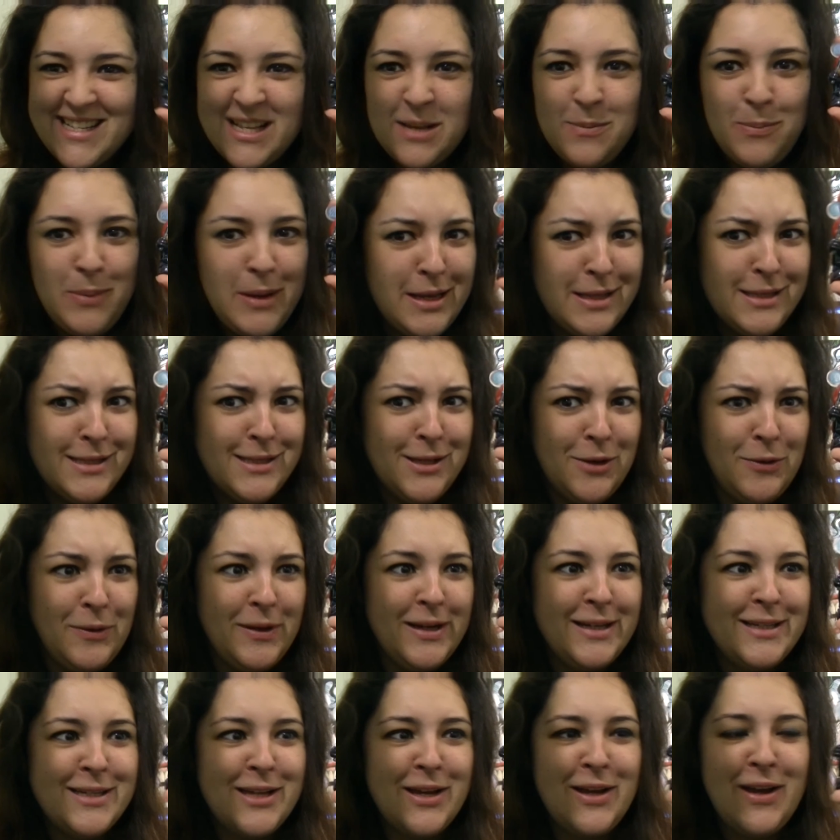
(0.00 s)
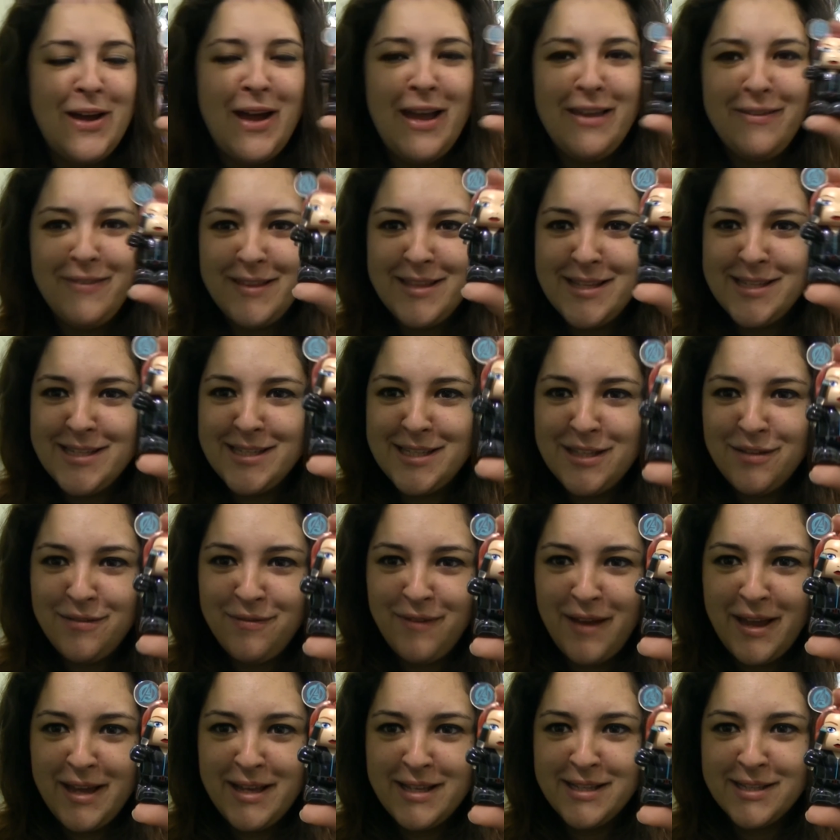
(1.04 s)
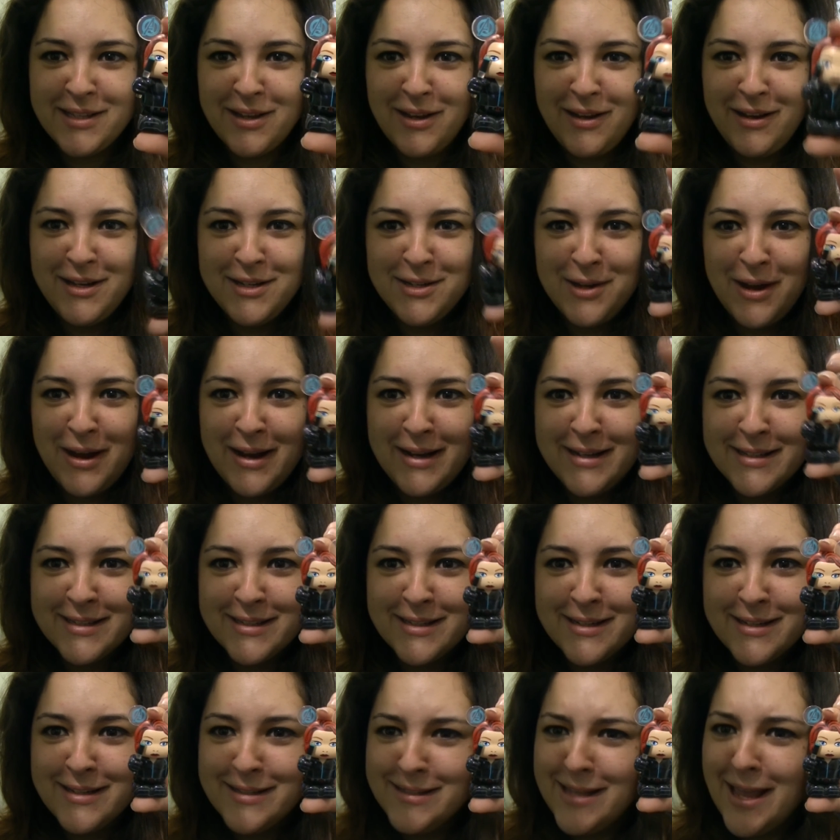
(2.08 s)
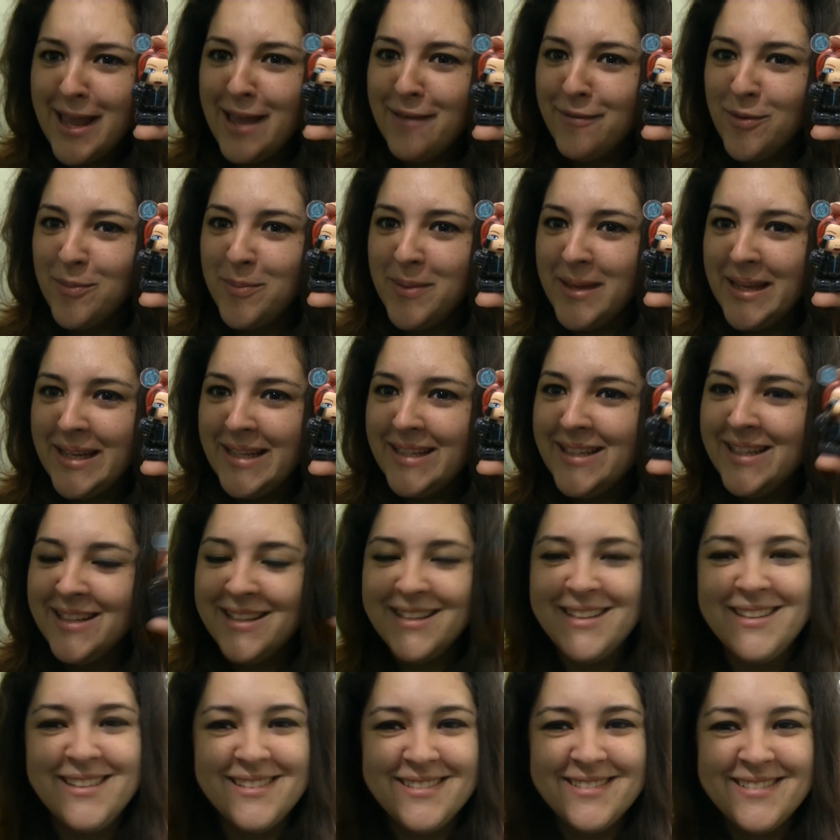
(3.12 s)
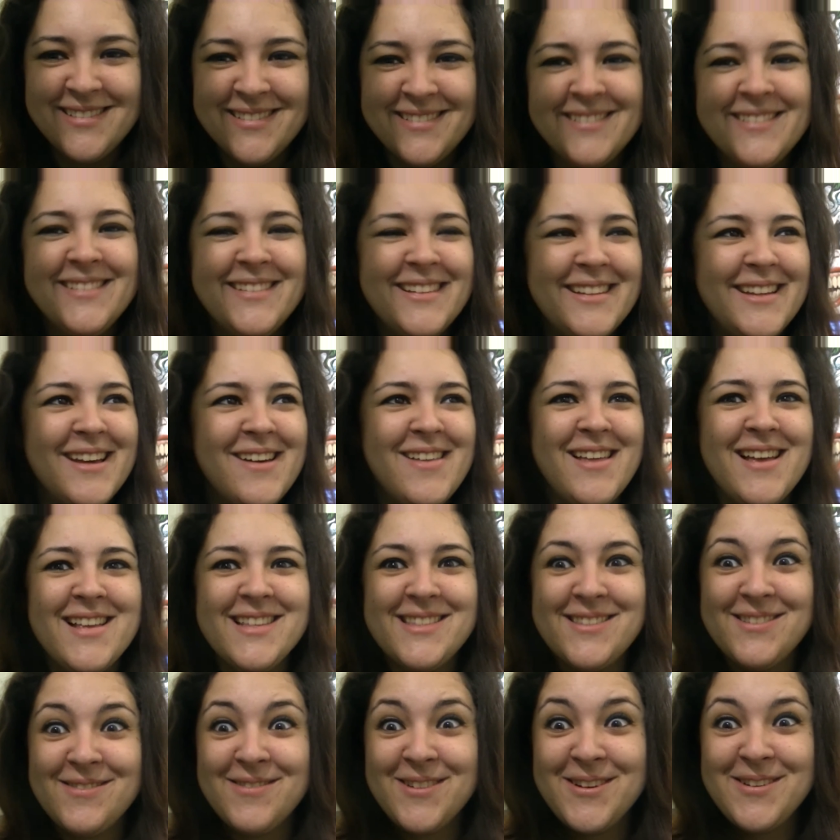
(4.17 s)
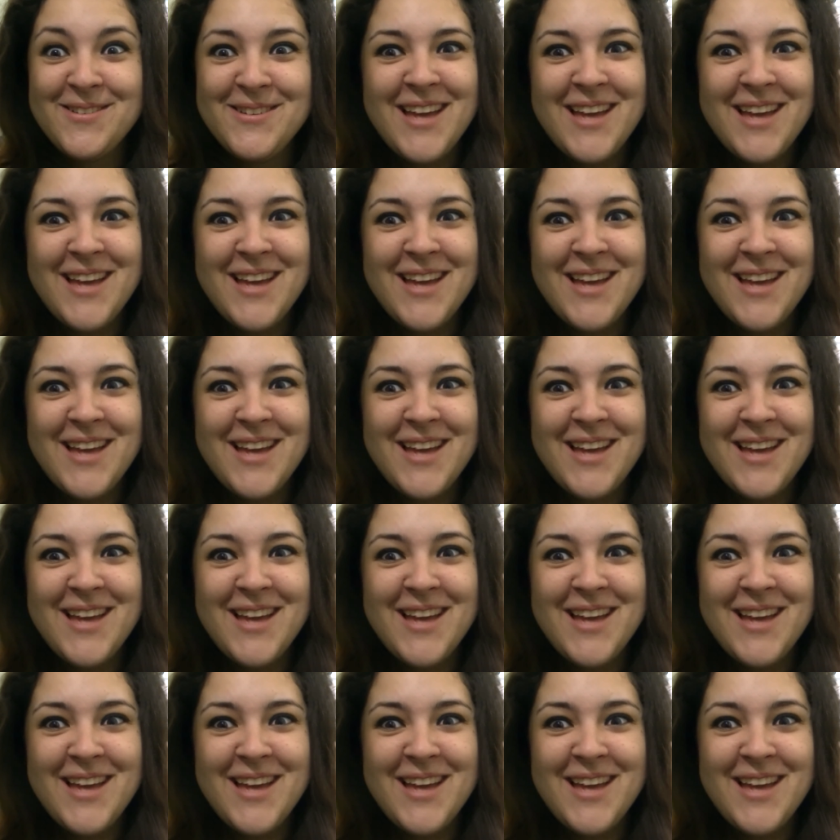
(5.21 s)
a bit insulting to her. I think this is the fattest Scarlett Johansson has ever been. That's rude.